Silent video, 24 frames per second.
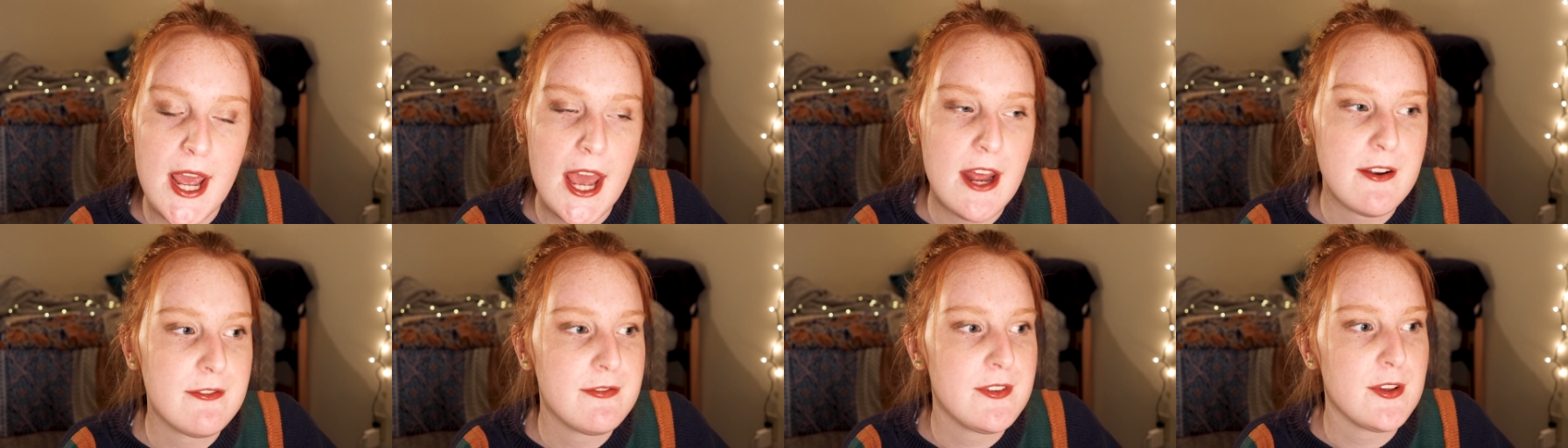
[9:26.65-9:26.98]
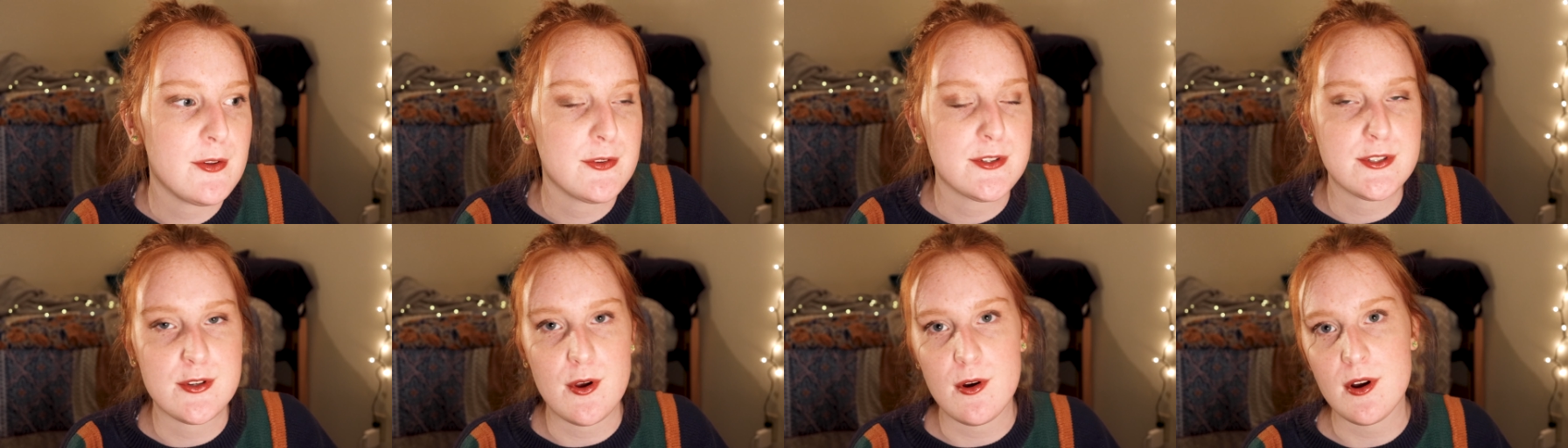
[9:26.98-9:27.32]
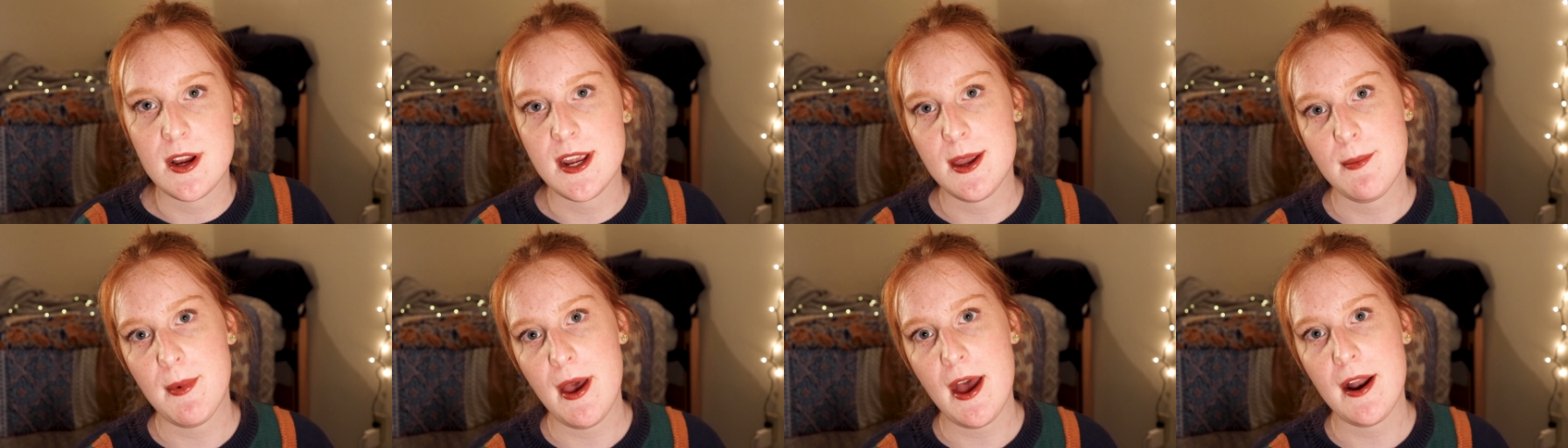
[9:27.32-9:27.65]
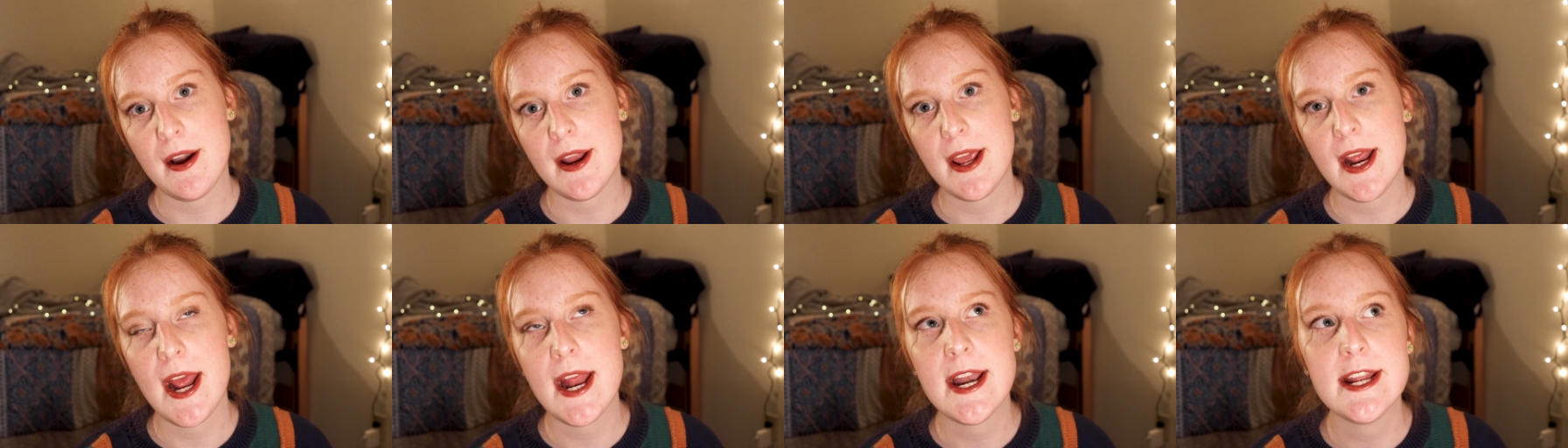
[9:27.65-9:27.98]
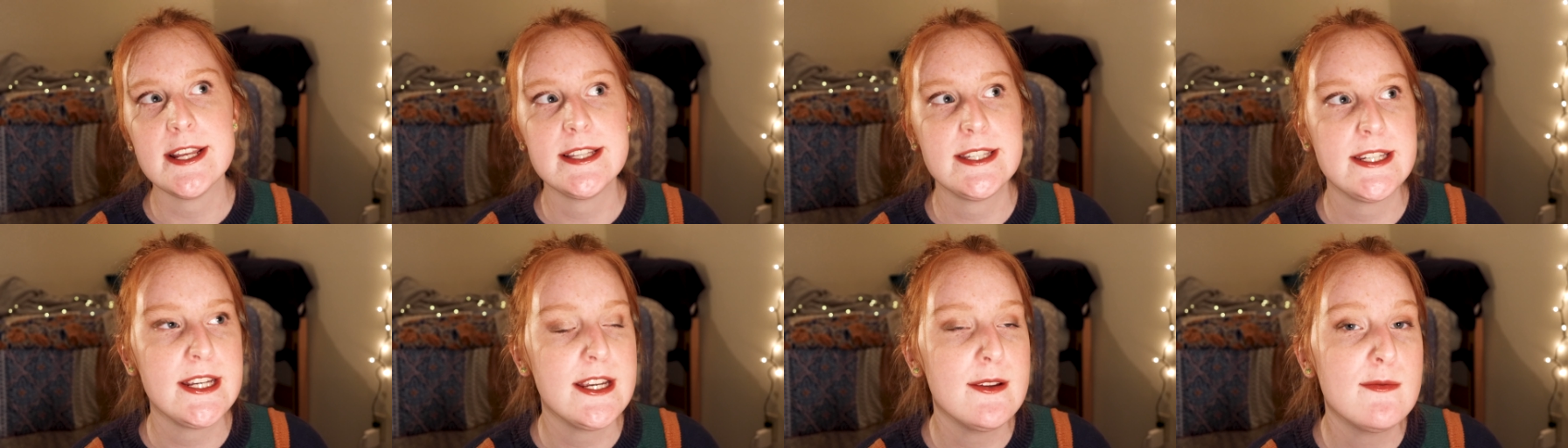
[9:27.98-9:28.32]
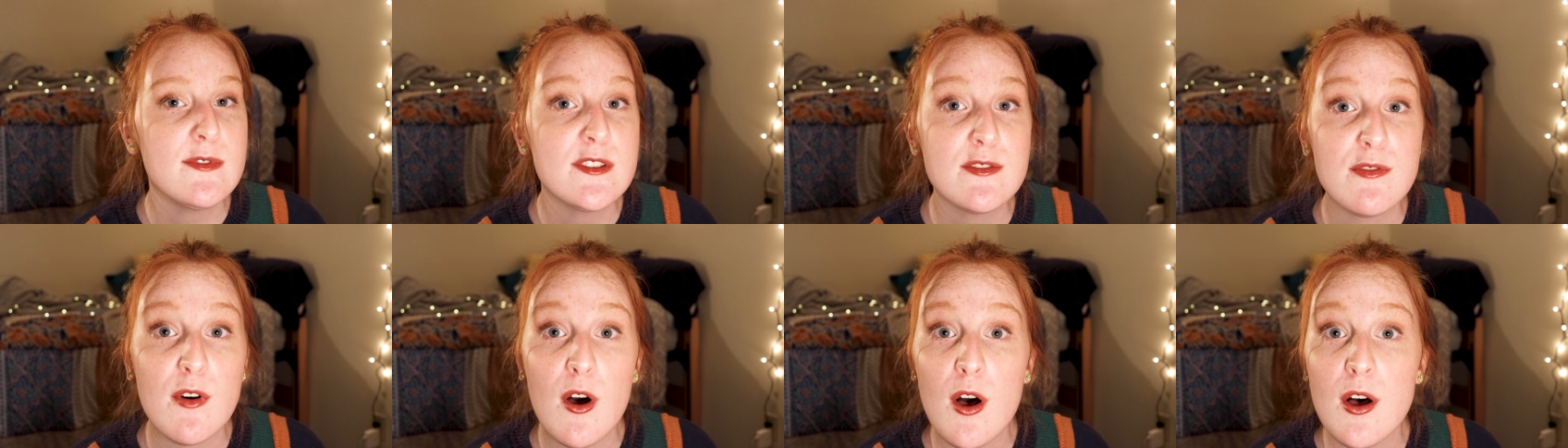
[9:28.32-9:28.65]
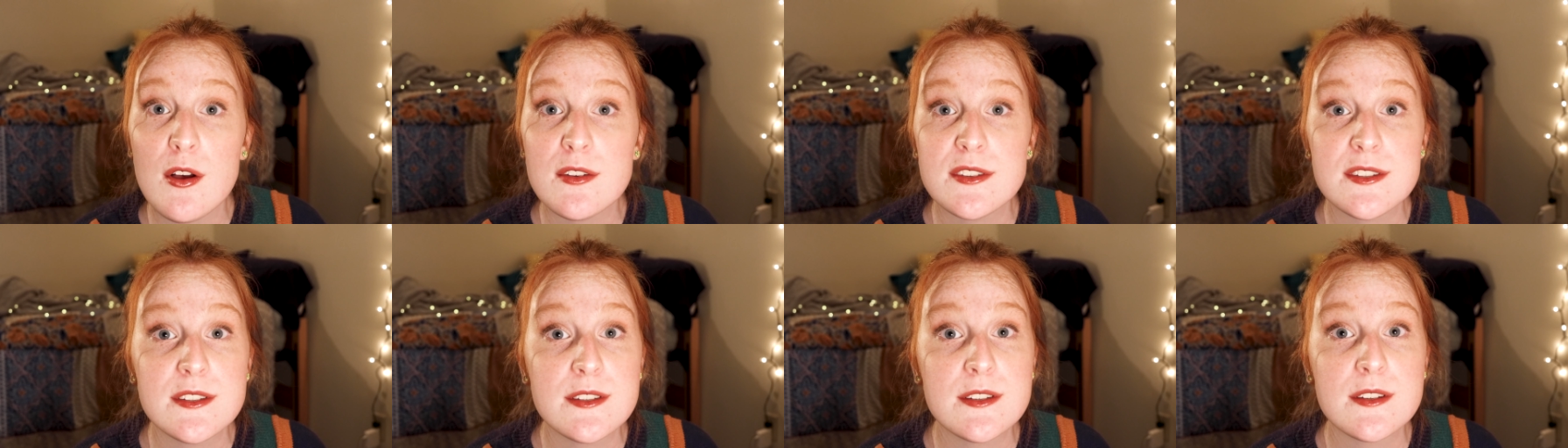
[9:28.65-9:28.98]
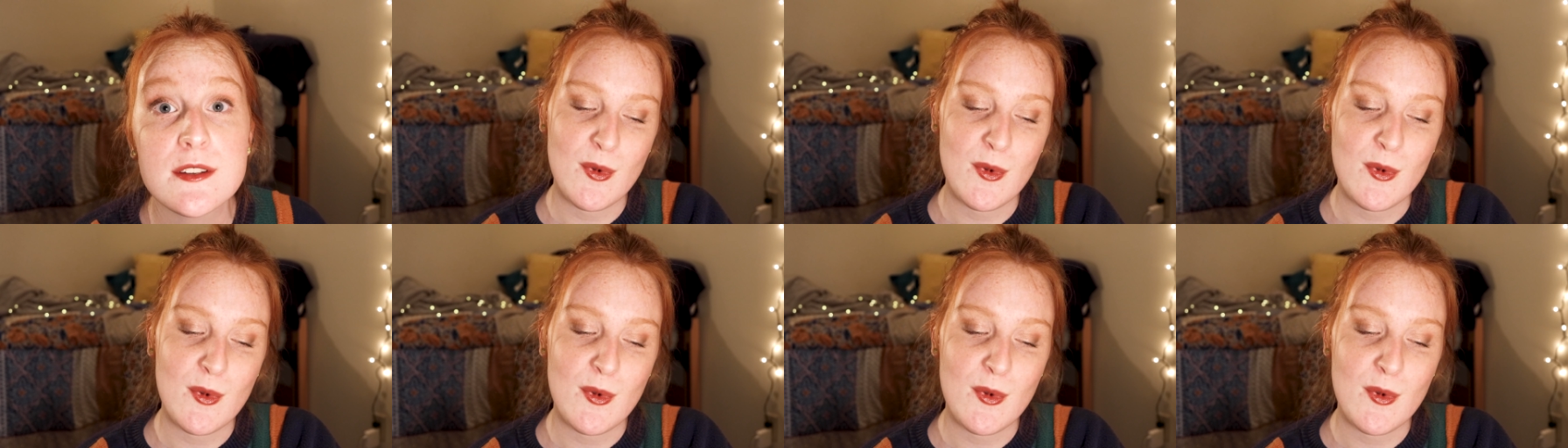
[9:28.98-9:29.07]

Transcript: and feel sorry about it. And it's Eve's fault.